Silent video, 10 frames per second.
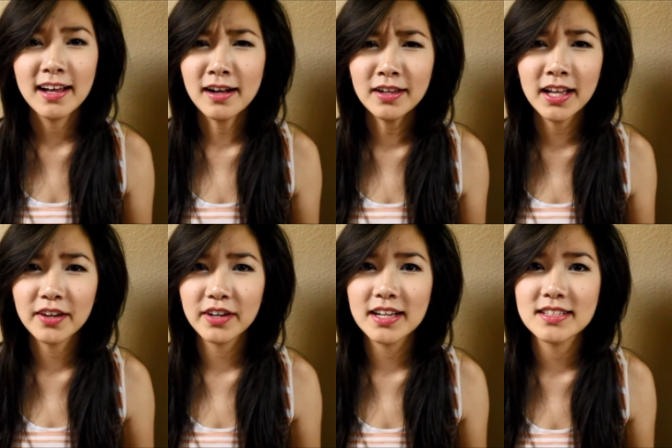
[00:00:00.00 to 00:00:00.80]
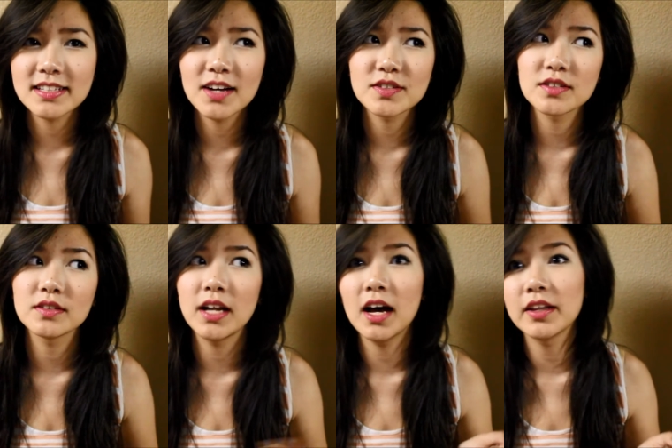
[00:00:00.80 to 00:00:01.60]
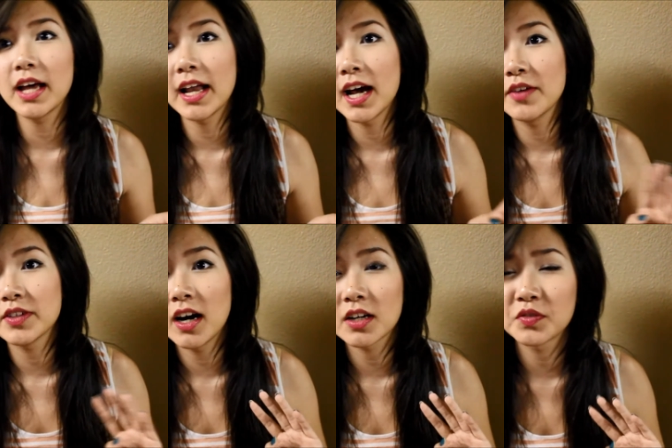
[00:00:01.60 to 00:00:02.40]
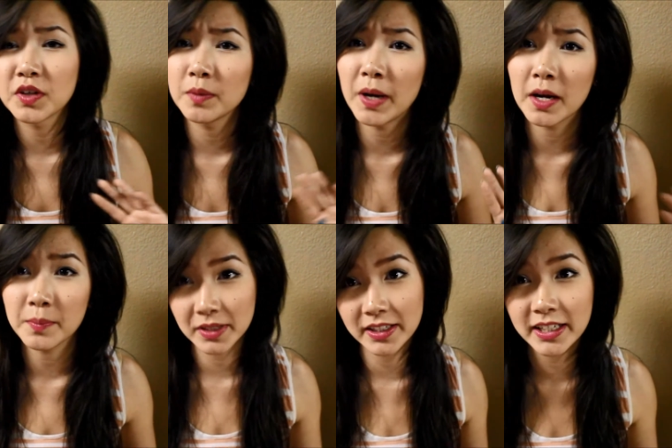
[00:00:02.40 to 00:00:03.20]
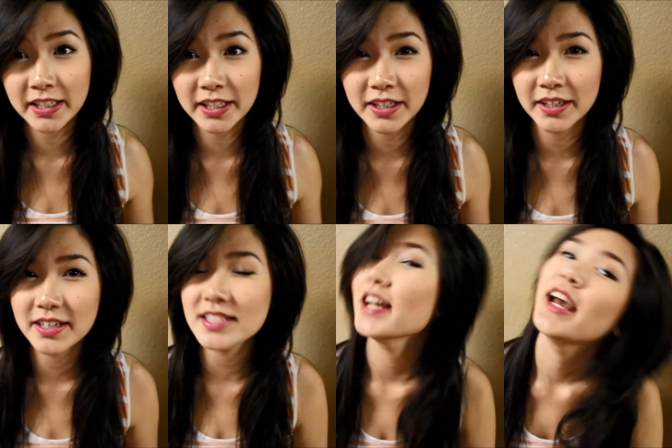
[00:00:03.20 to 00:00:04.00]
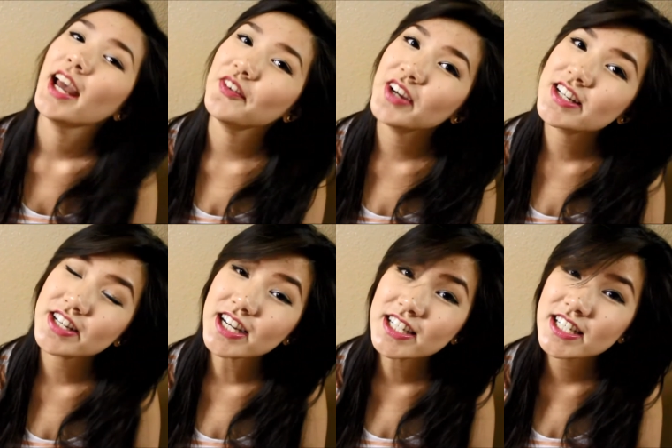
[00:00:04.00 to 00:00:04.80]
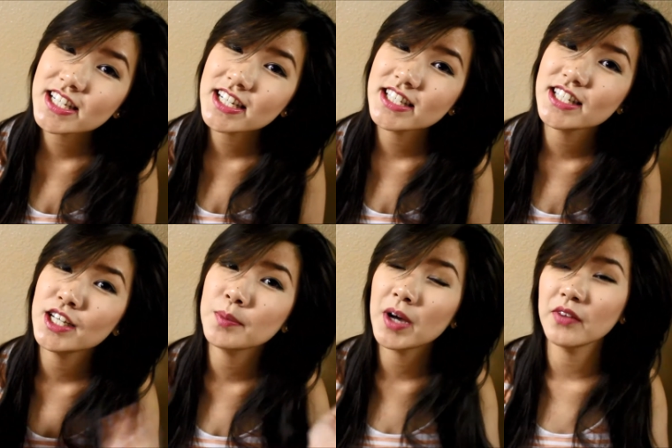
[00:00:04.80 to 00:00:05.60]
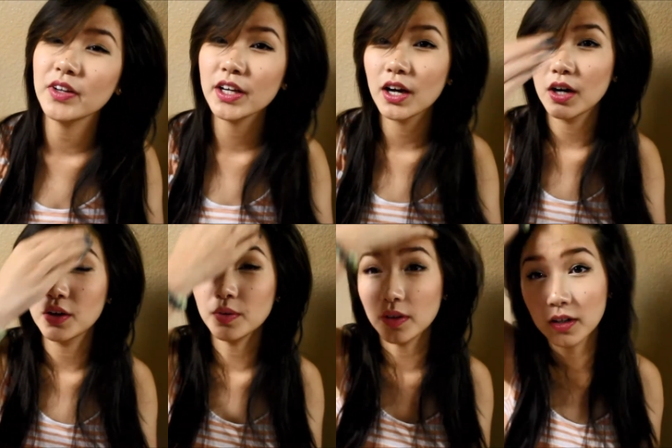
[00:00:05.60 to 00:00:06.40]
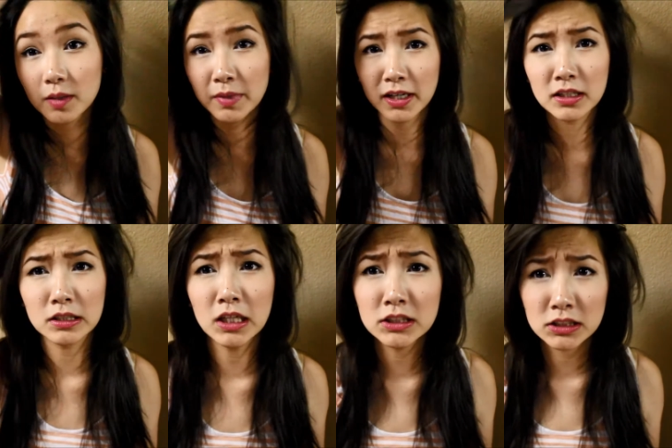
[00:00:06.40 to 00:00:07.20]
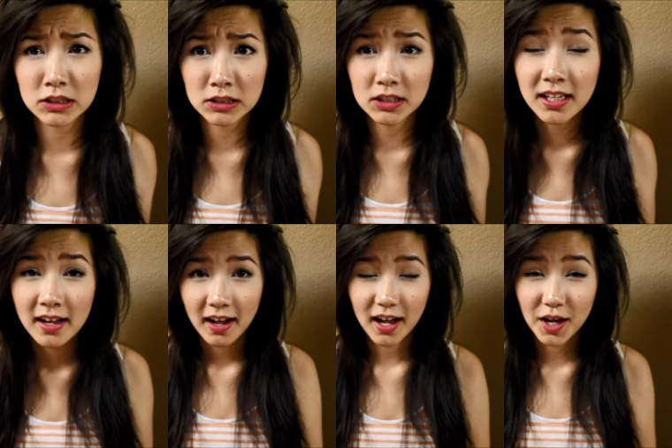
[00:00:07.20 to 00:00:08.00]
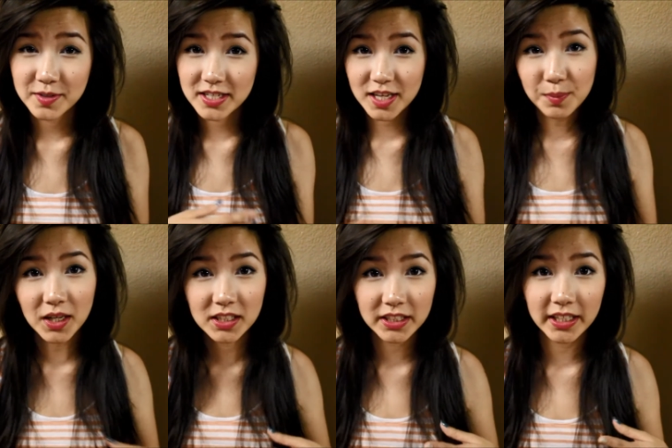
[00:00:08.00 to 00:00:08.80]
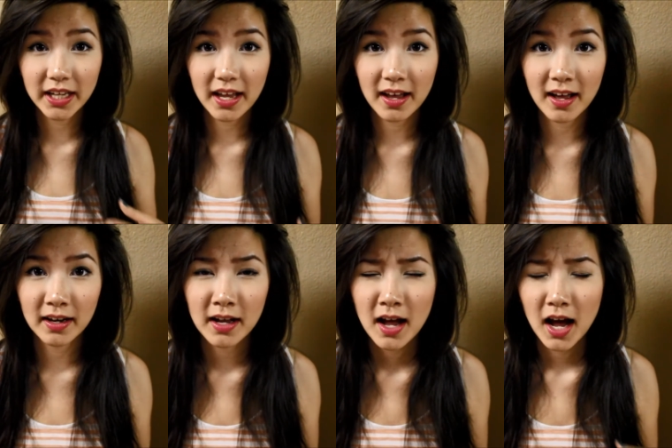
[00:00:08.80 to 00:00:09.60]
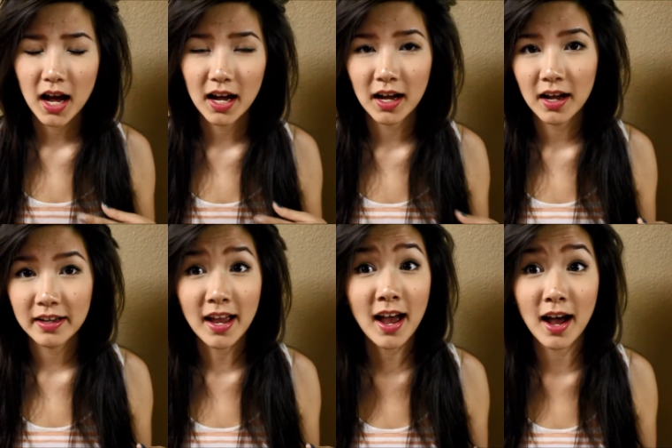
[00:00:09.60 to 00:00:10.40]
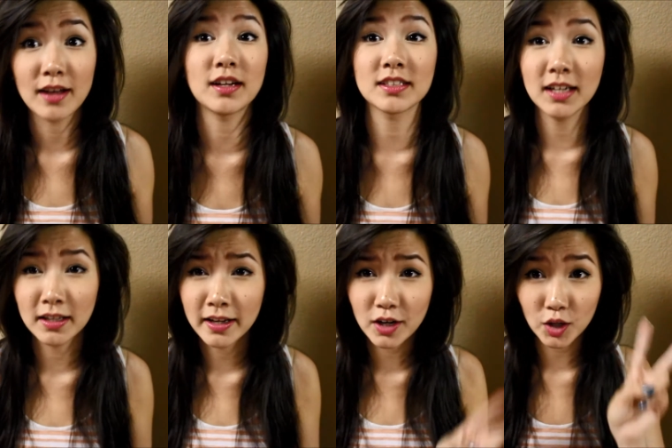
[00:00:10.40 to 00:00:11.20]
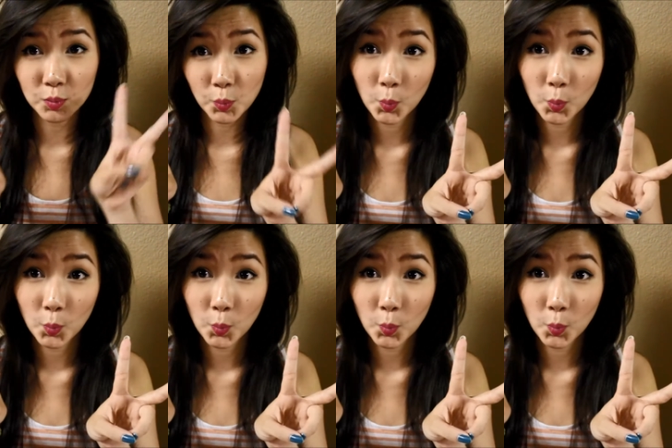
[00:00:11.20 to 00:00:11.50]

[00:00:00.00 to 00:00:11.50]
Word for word: all that great stuff. So now that I've talked for about a million years, if you guys are interested in seeing my video or my collection, uh, just keep watching, and uh, yeah, I'll talk to y'all later.